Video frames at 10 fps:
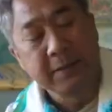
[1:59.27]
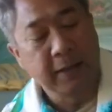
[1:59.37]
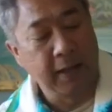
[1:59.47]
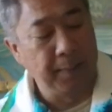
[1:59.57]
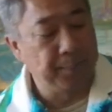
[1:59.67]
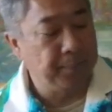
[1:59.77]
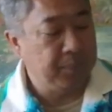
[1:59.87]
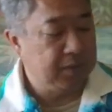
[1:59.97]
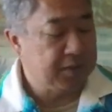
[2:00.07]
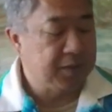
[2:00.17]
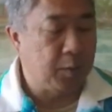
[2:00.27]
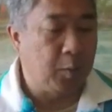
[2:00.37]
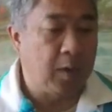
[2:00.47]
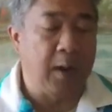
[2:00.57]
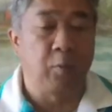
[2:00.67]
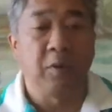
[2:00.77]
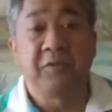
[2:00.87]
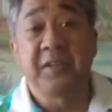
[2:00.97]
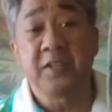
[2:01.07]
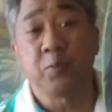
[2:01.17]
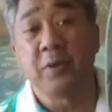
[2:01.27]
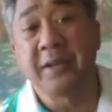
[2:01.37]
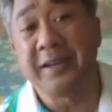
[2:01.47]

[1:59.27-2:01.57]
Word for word: Um, so I rode this one